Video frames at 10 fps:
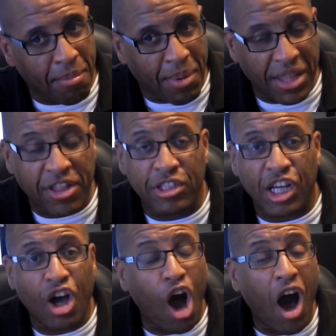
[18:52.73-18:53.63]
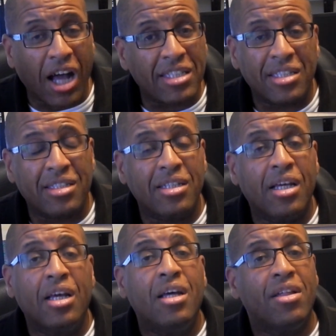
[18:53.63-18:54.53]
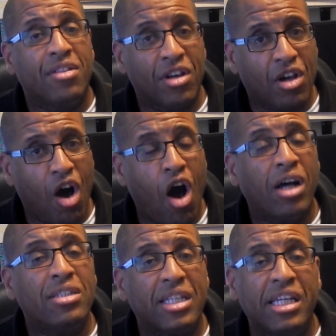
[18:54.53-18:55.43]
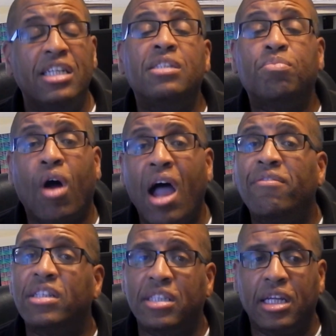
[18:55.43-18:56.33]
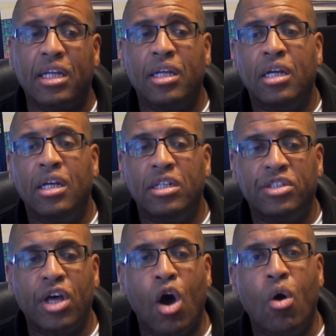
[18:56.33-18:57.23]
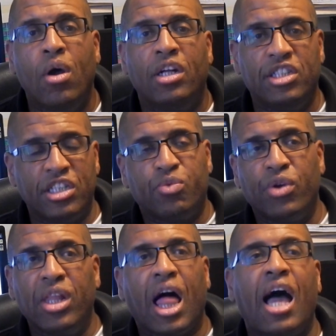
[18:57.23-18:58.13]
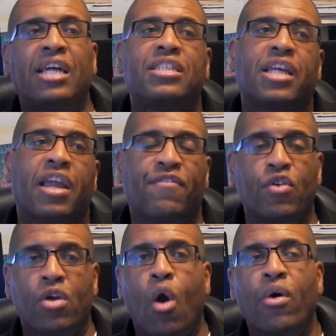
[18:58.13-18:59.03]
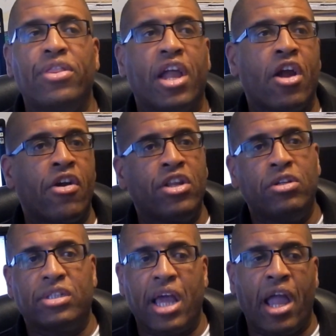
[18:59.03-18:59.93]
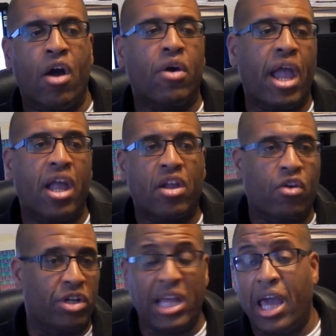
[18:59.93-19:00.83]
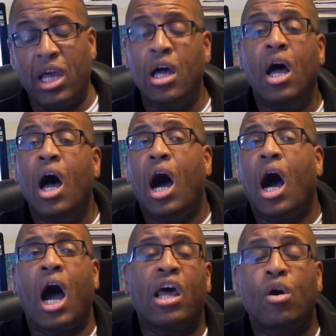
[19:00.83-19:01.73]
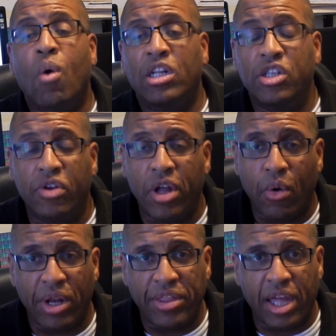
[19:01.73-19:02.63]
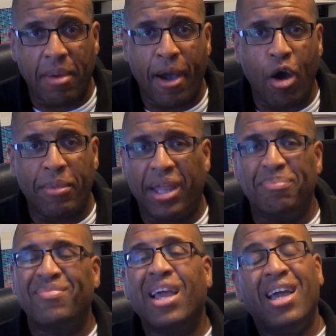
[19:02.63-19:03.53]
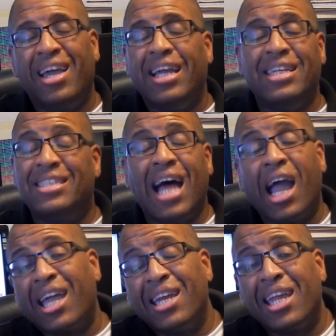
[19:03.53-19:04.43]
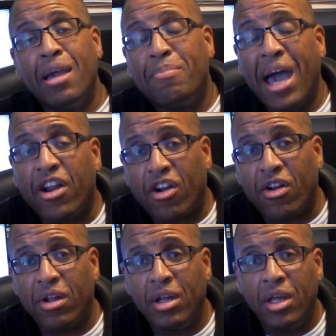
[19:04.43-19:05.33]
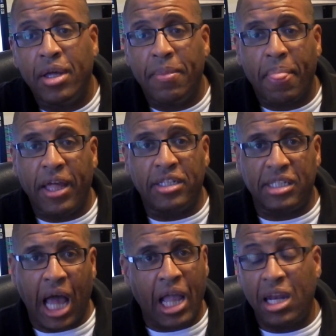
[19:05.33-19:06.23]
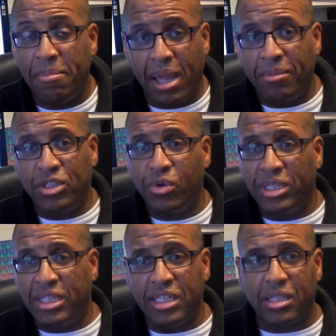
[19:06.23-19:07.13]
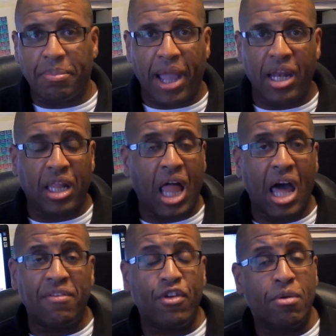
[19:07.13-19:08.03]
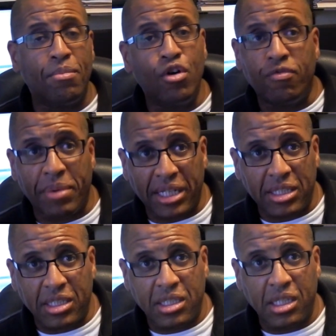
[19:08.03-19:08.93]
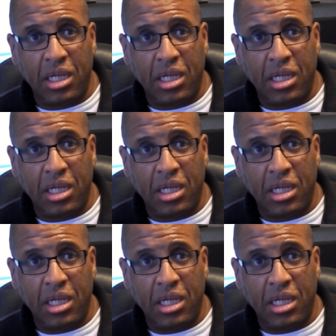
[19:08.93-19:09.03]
But there's a cost. The cost is privacy. So just realize, if you go in there and you say, okay, Cortana, I don't want you to know anything about me, it's not going to get better. It's not going to be able to anticipate a lot of your movements.